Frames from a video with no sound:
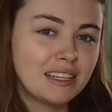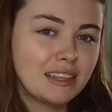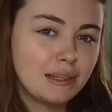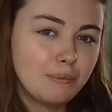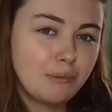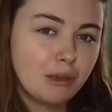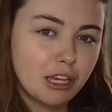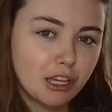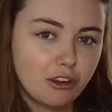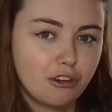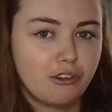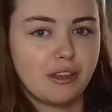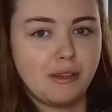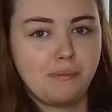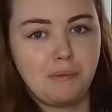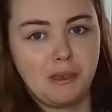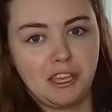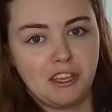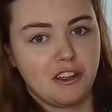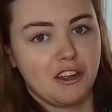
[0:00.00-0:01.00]
bit
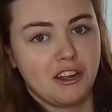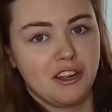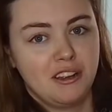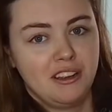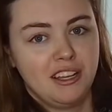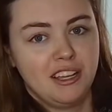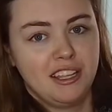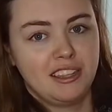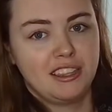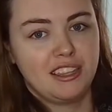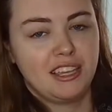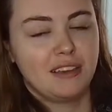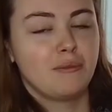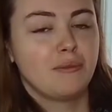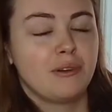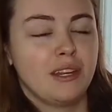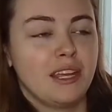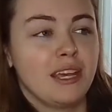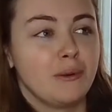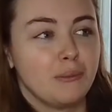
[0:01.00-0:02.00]
creepier than
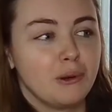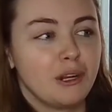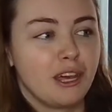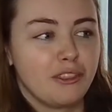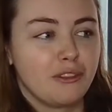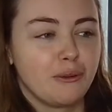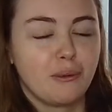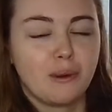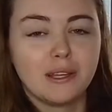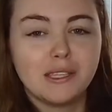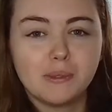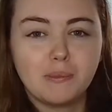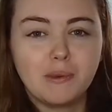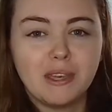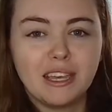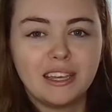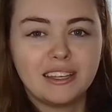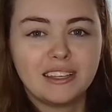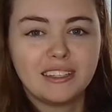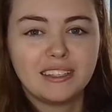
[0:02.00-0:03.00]
it would otherwise
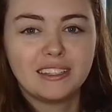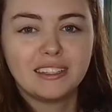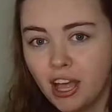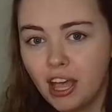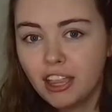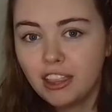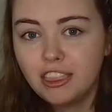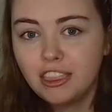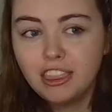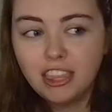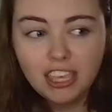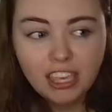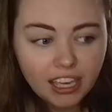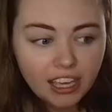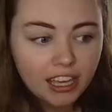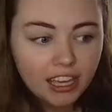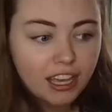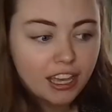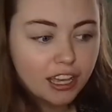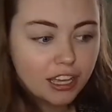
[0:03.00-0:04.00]
be. The
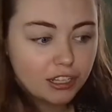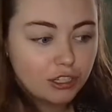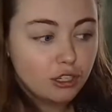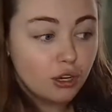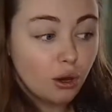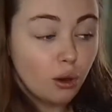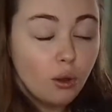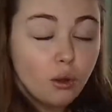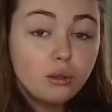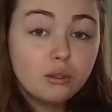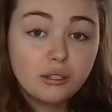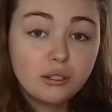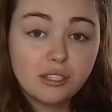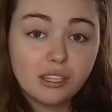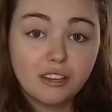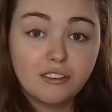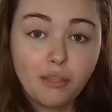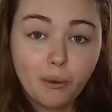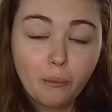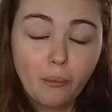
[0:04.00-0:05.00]
goals
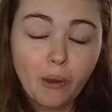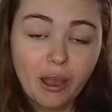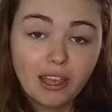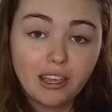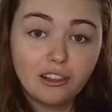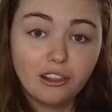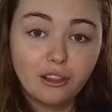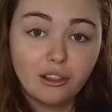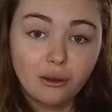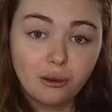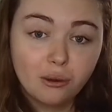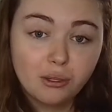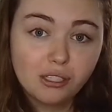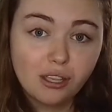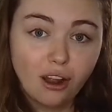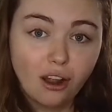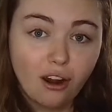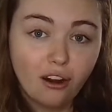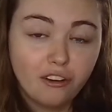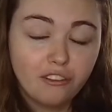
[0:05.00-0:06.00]
of the White Cloaks
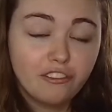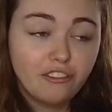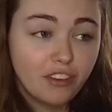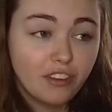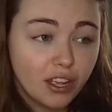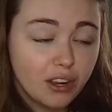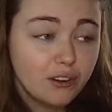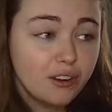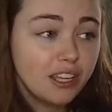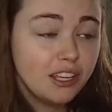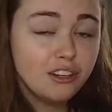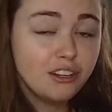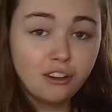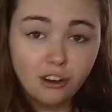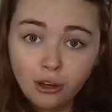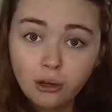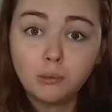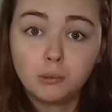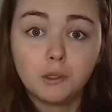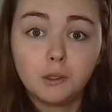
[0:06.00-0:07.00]
are very
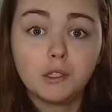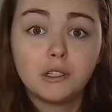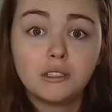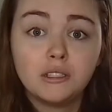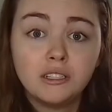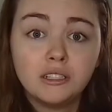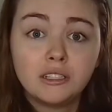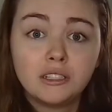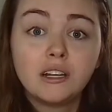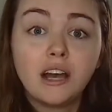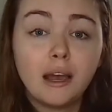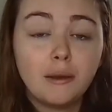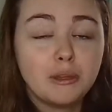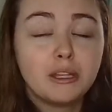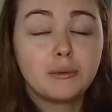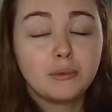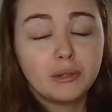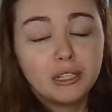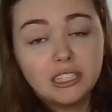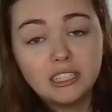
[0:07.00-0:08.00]
noble. I mean,
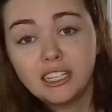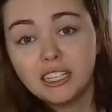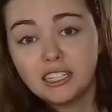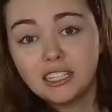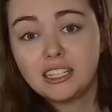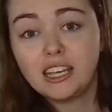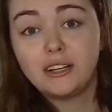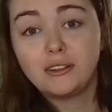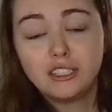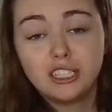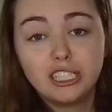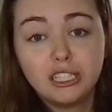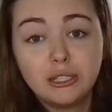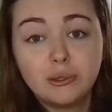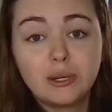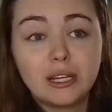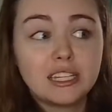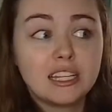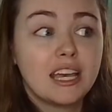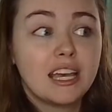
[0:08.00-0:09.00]
when you get down to
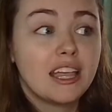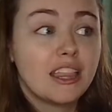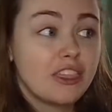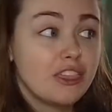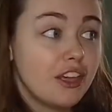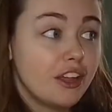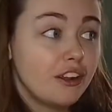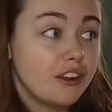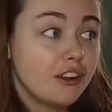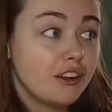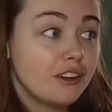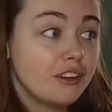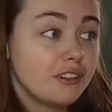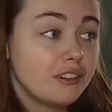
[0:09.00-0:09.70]
it, they're